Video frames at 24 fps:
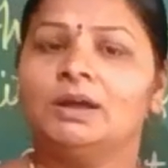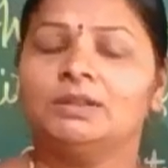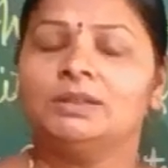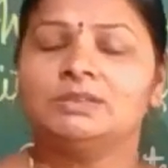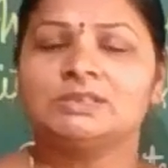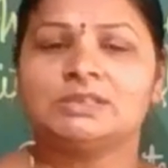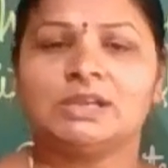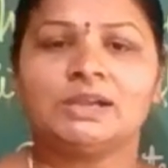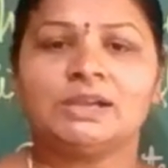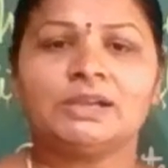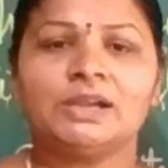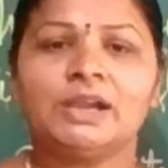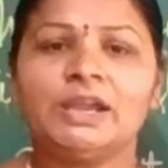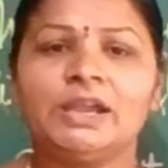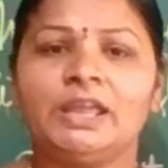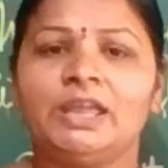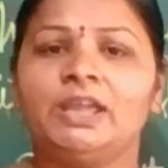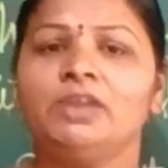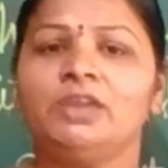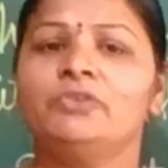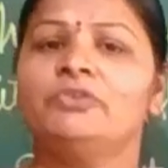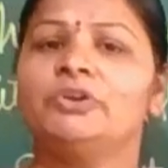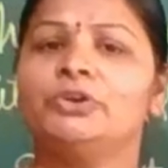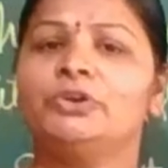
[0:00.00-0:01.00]
on
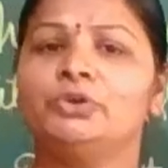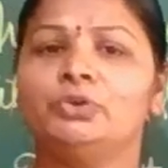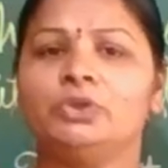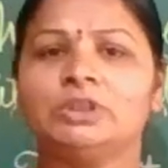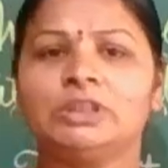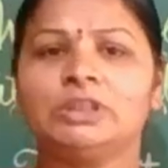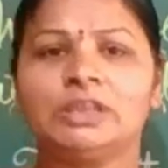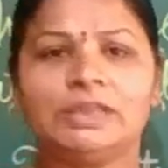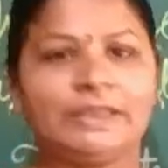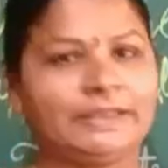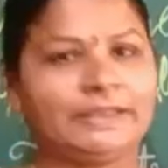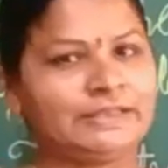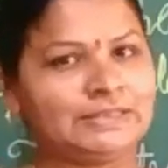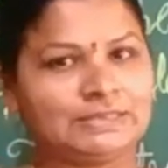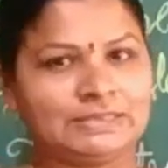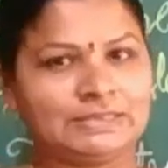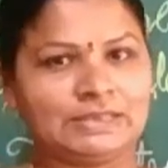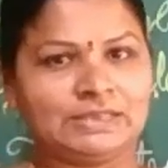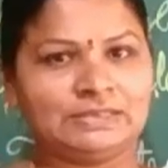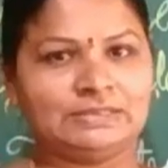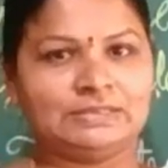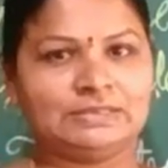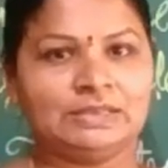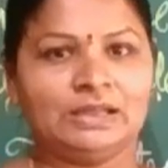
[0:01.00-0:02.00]
Saturday you are doing the
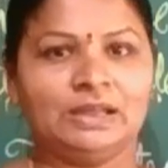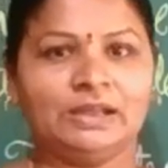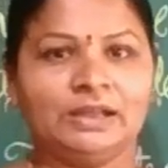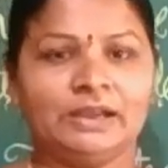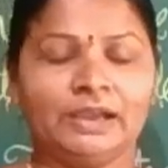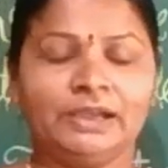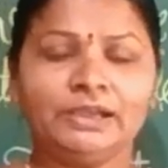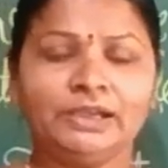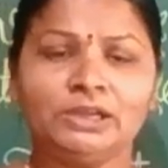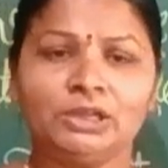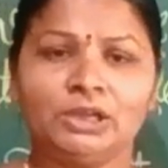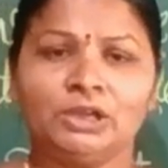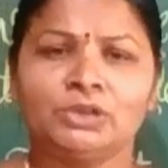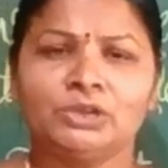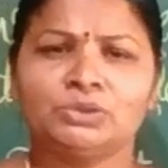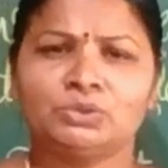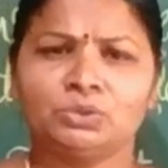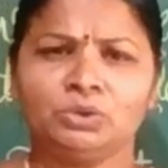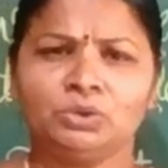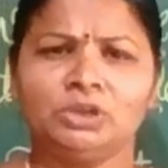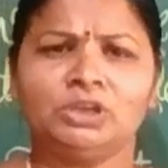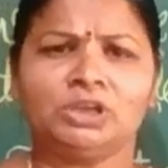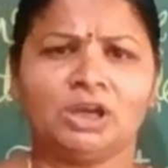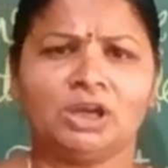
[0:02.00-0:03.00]
exercise, right?
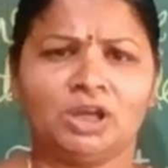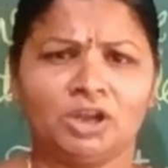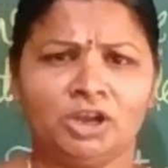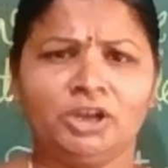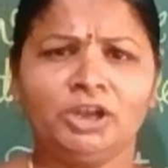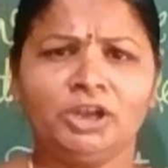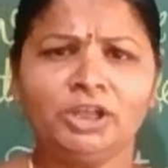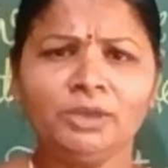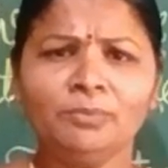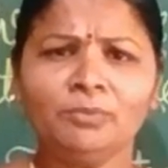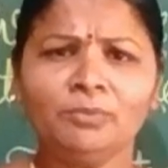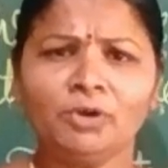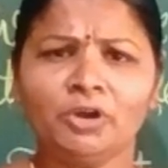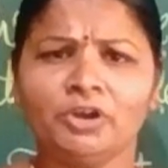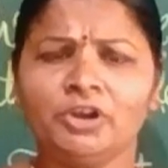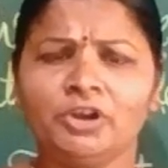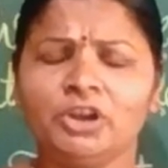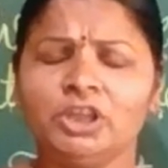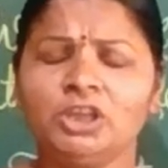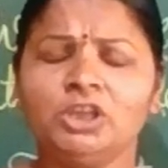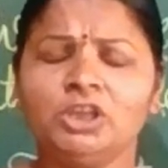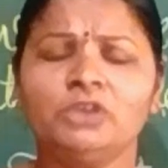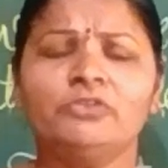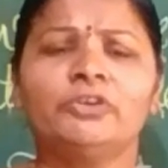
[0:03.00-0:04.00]
So in early
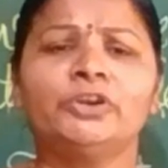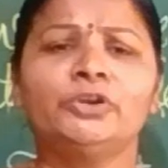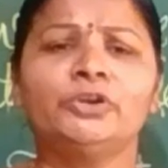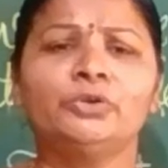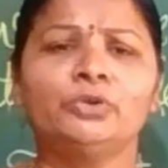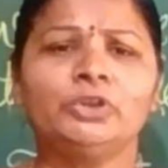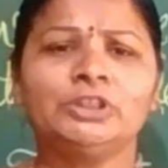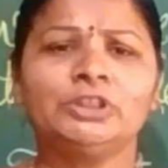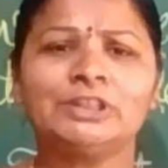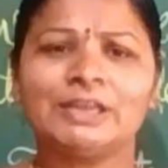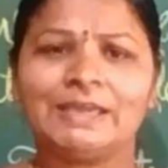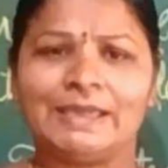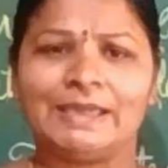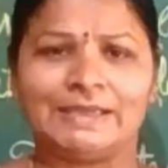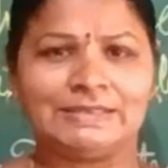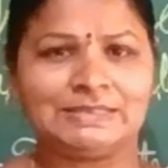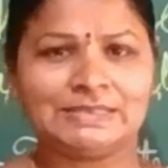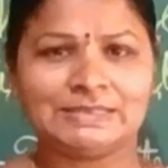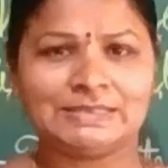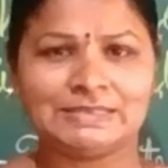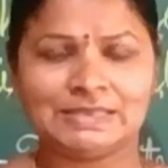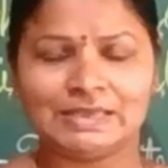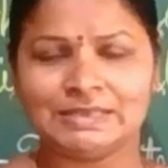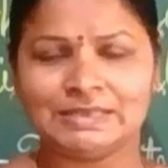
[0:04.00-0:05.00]
morning you are doing the
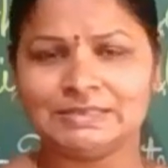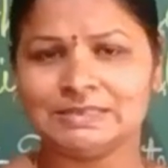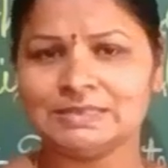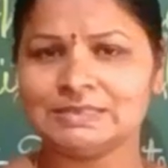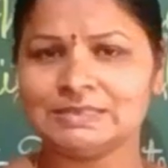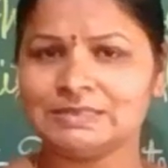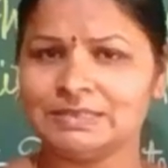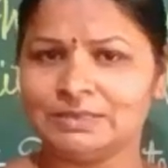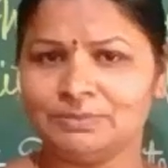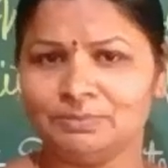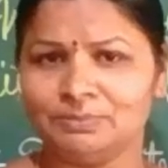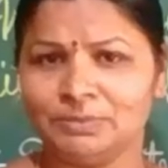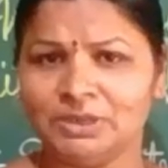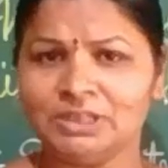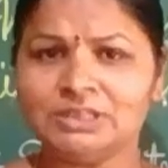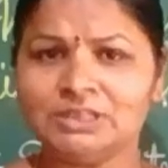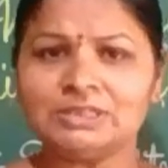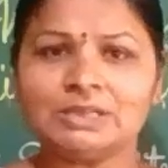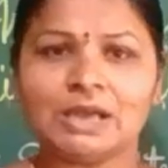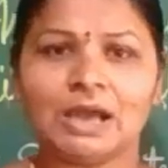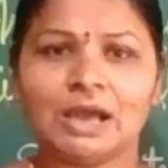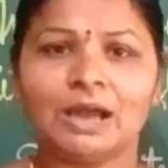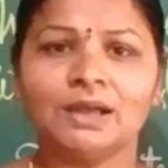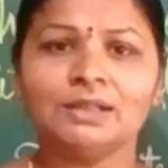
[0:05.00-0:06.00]
exercises. It
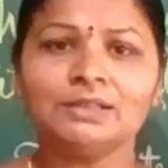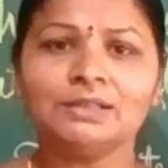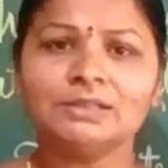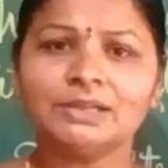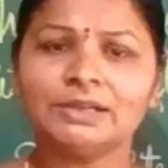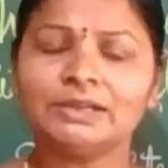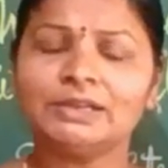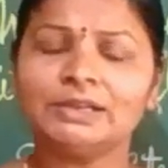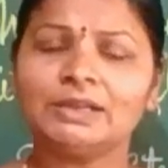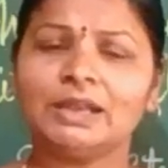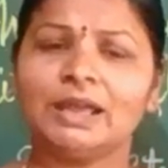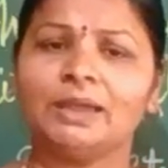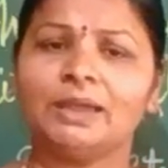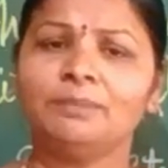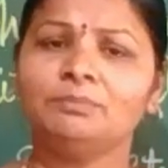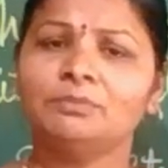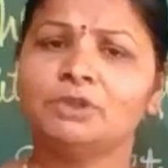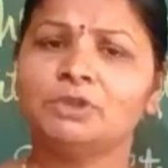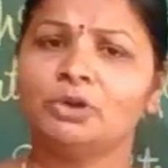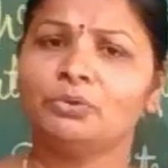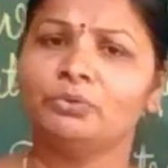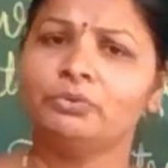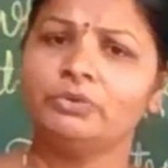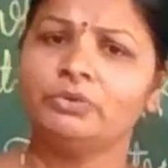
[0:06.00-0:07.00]
means on that
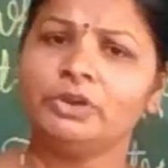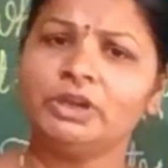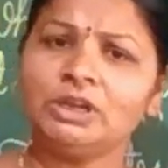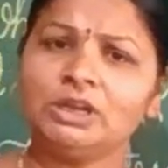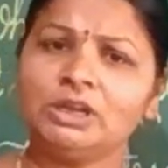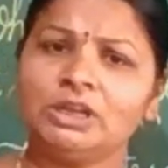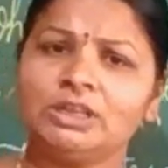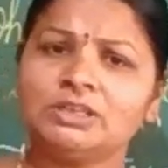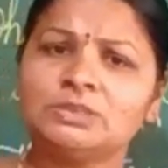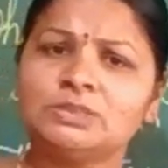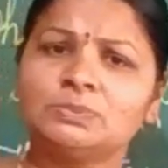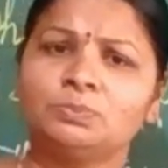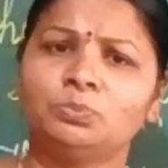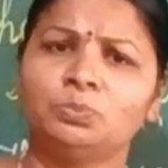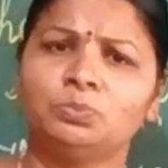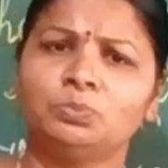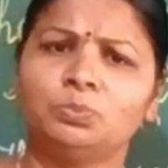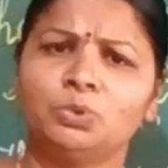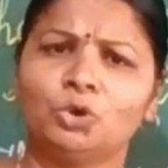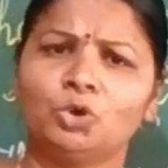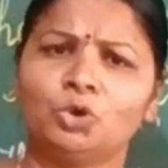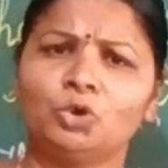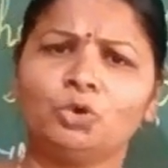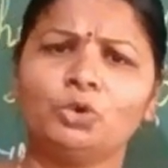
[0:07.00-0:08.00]
time the wind is
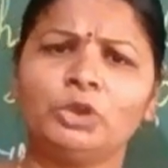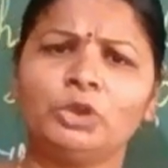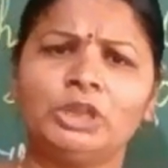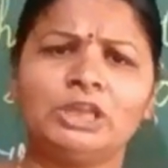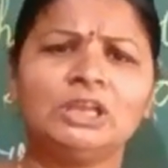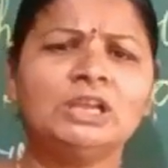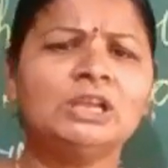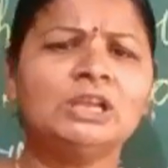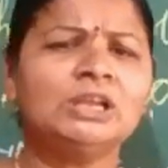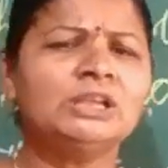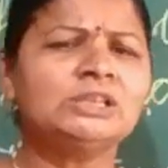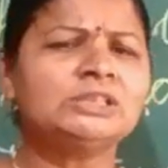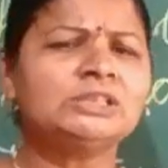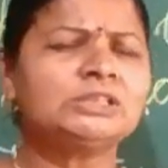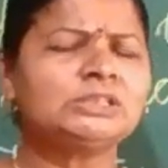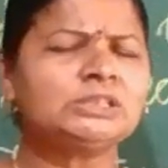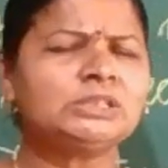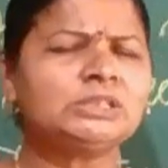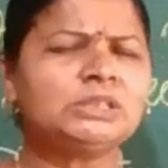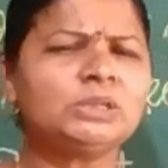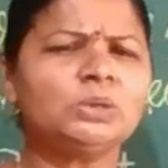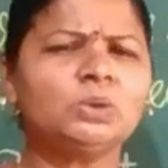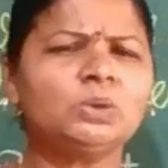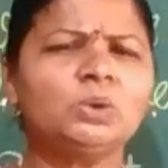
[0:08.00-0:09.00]
blowing
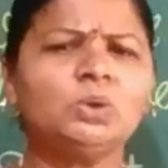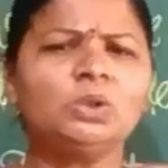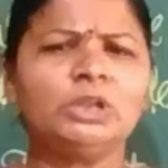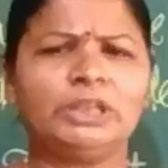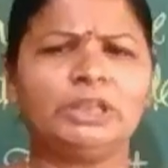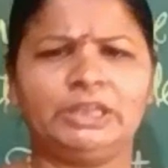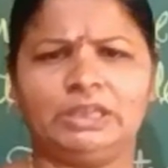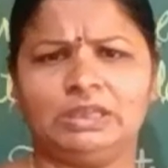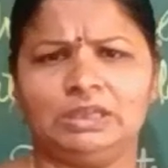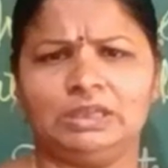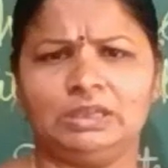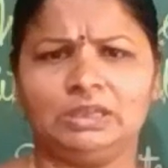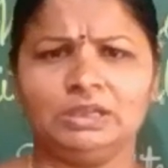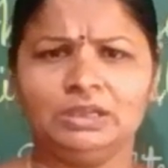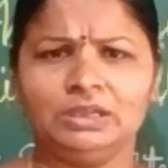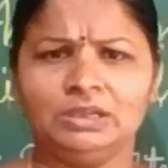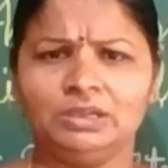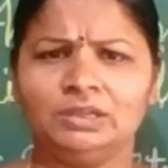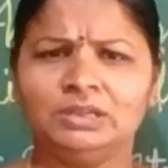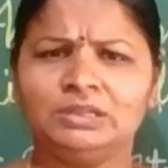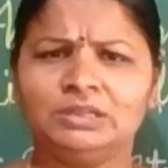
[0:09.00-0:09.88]
slowly,